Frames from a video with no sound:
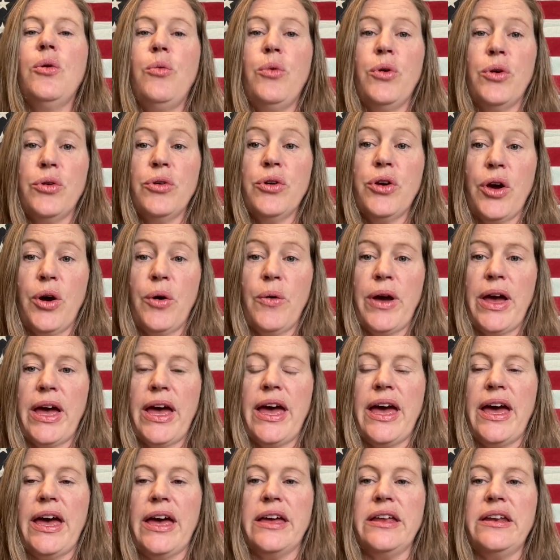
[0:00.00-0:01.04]
will go
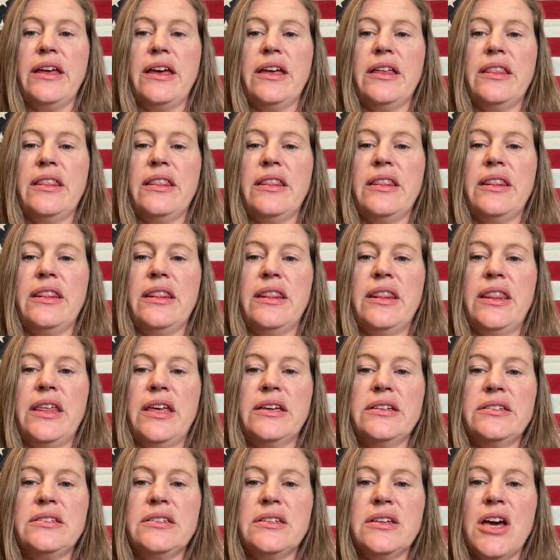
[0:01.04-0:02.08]
ahead, and
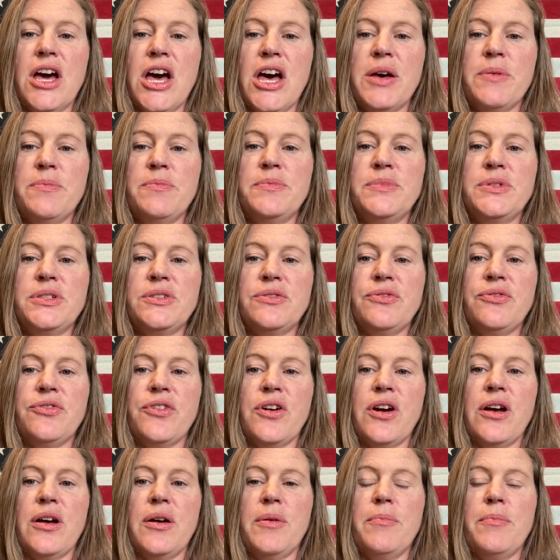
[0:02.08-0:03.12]
this comes
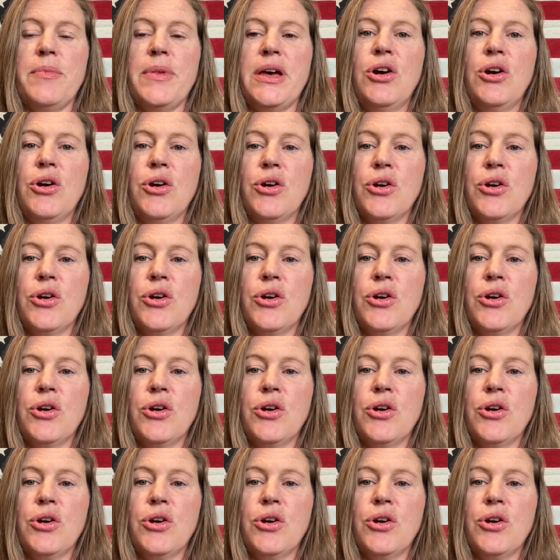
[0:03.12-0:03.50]
from